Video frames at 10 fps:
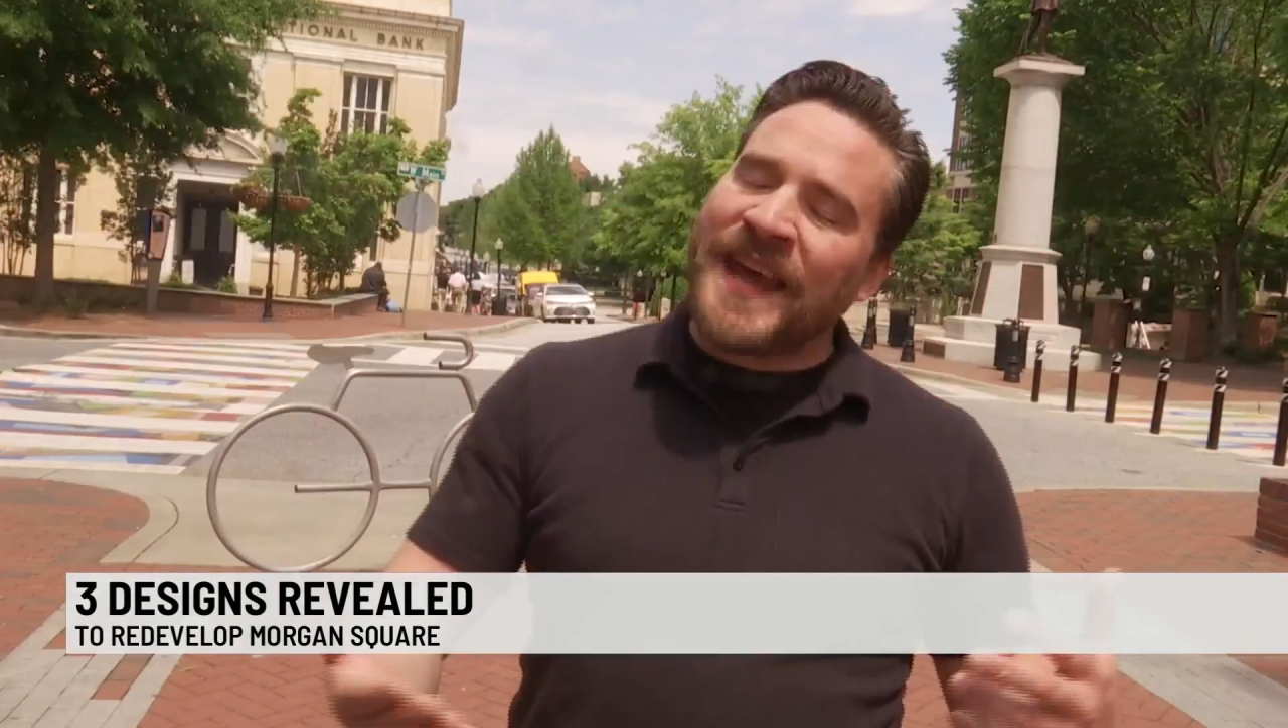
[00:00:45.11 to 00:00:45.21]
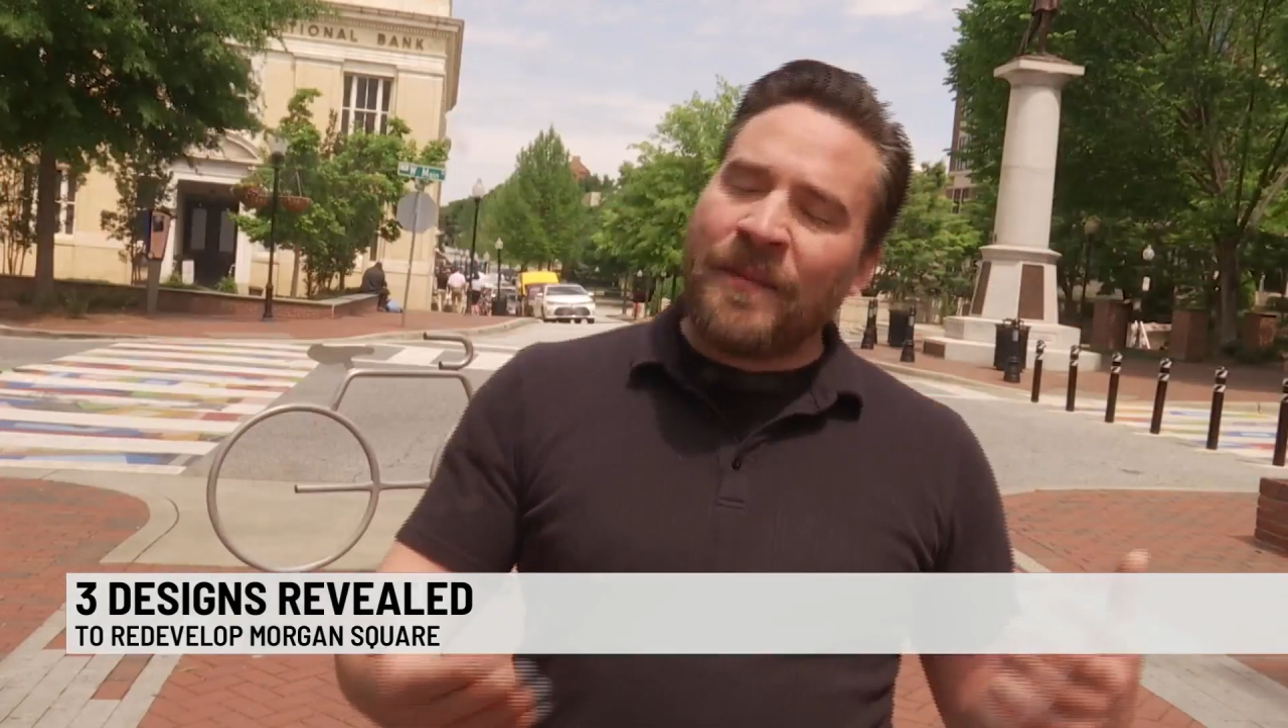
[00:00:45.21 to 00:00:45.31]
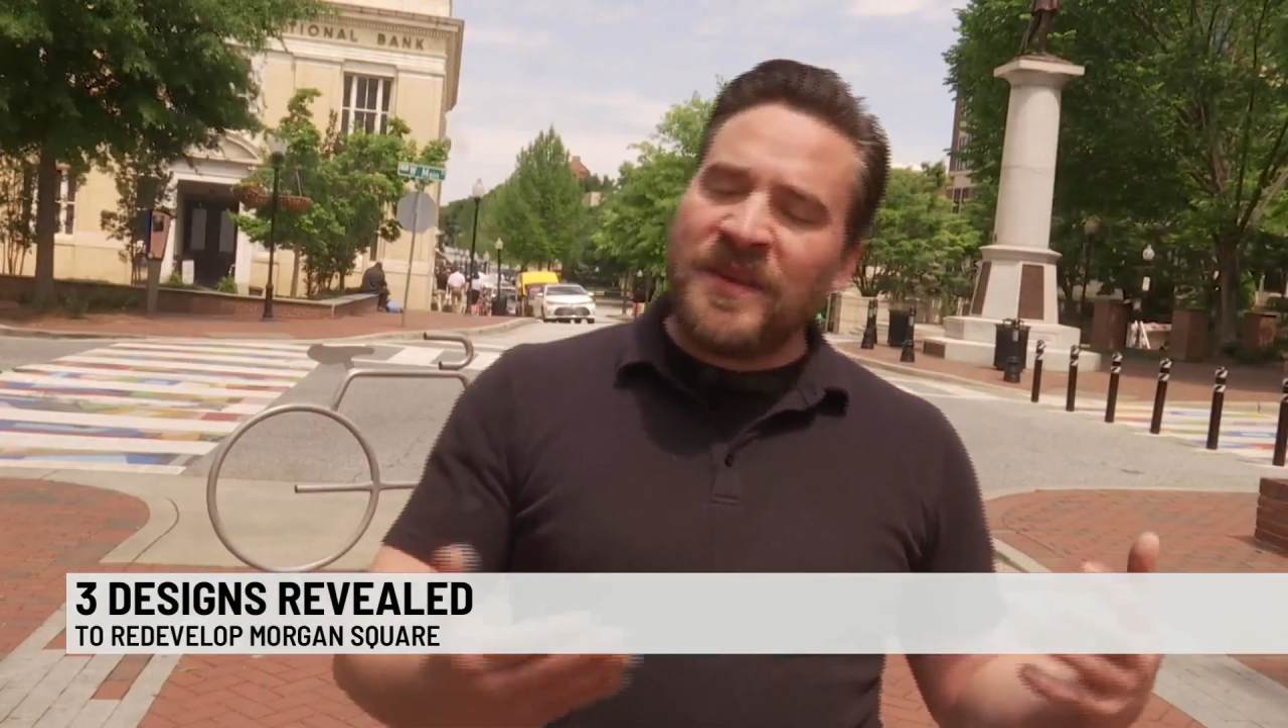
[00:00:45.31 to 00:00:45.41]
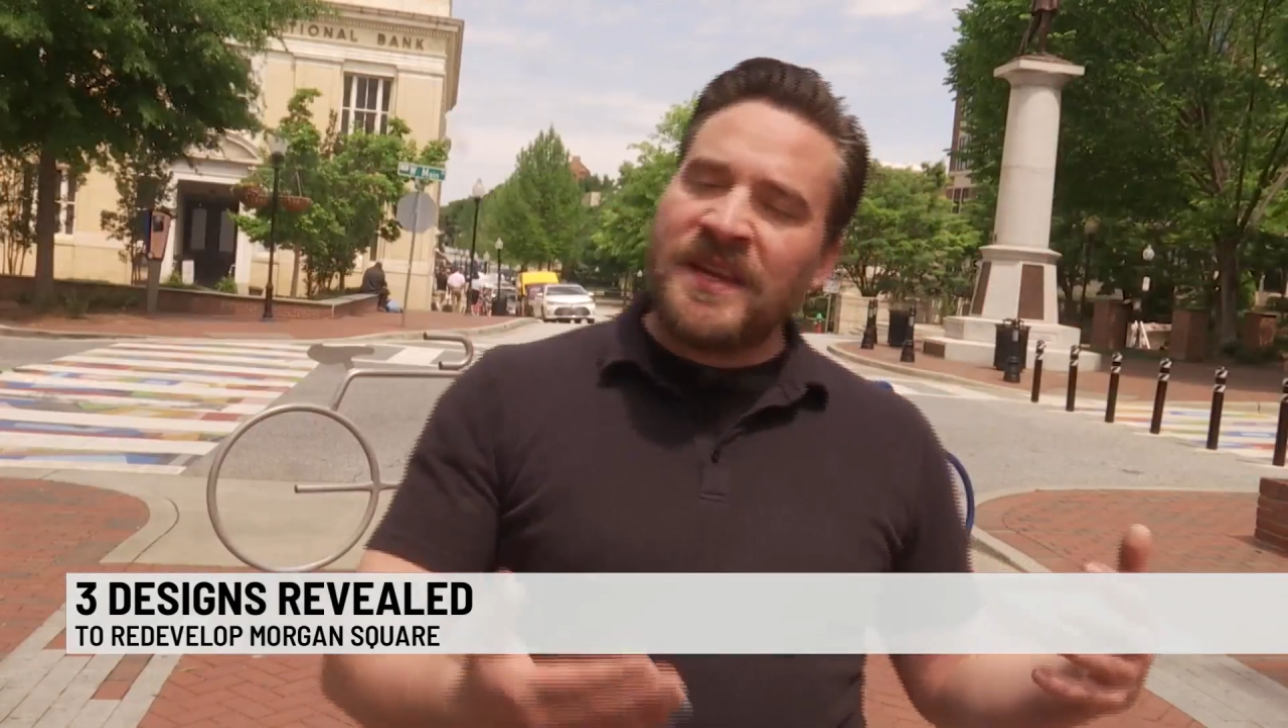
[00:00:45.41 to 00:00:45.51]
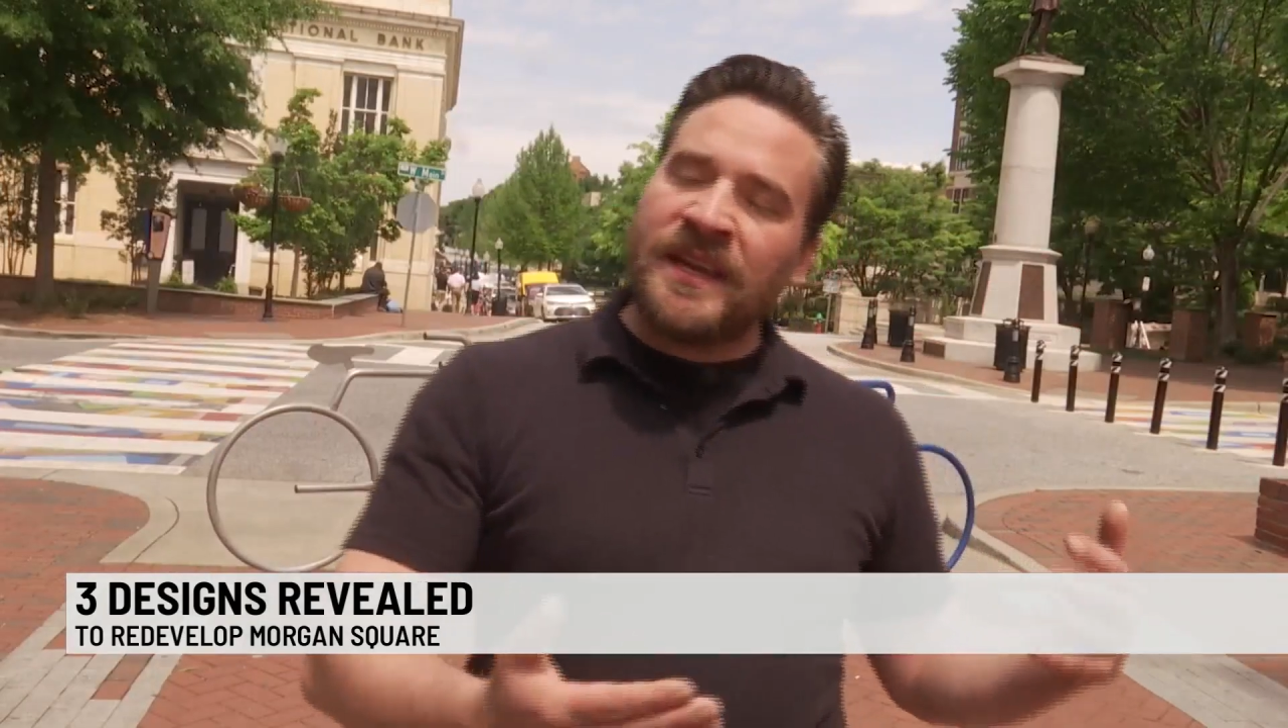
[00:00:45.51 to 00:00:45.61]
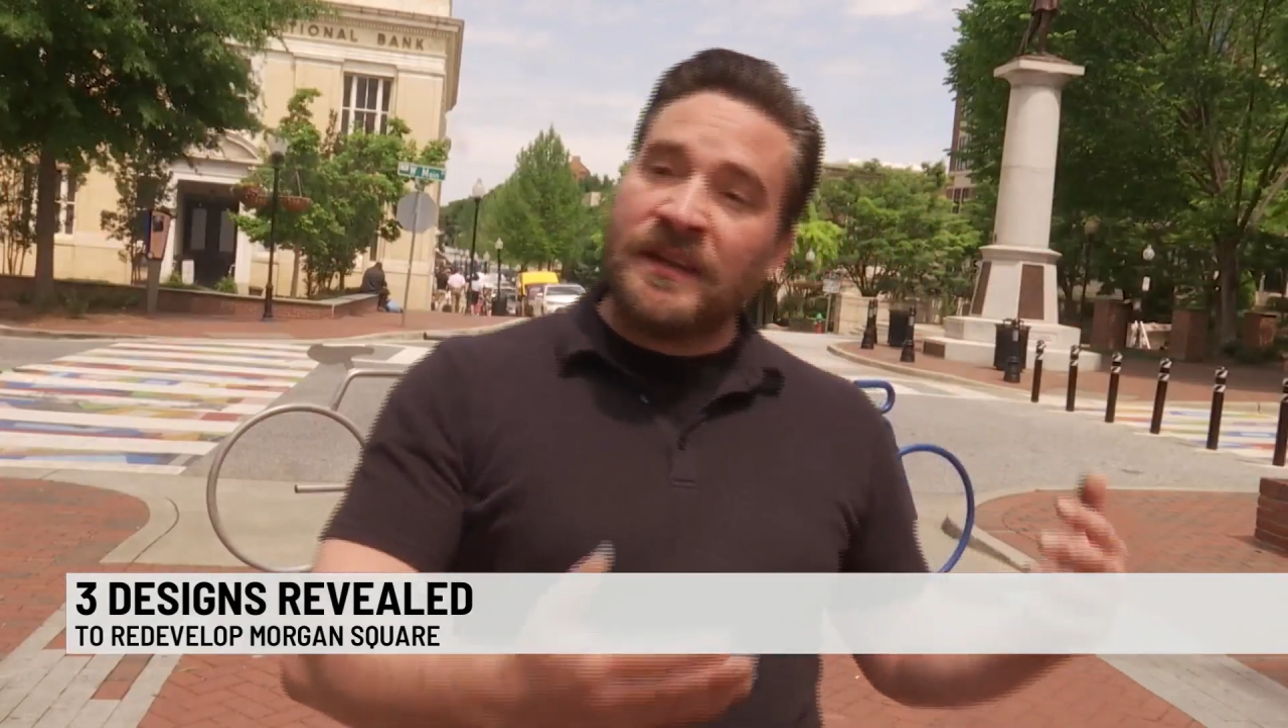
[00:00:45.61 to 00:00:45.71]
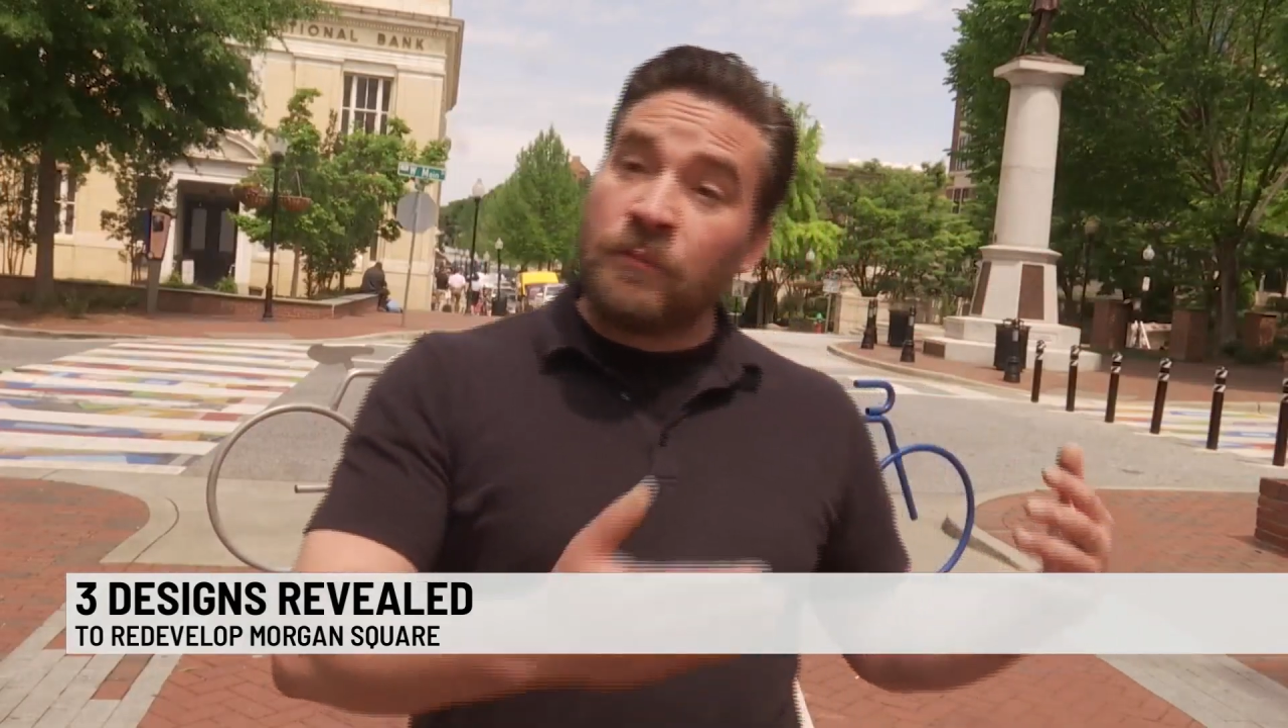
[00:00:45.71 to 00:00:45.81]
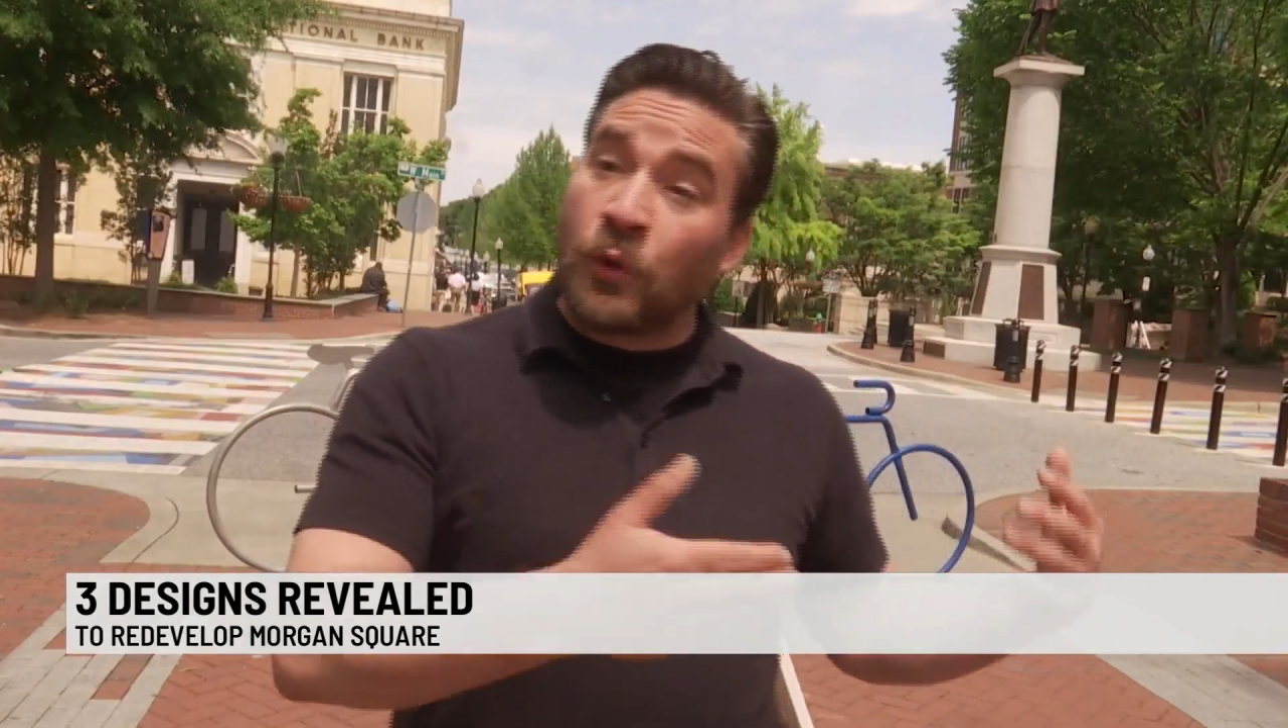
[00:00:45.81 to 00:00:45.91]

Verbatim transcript: happening in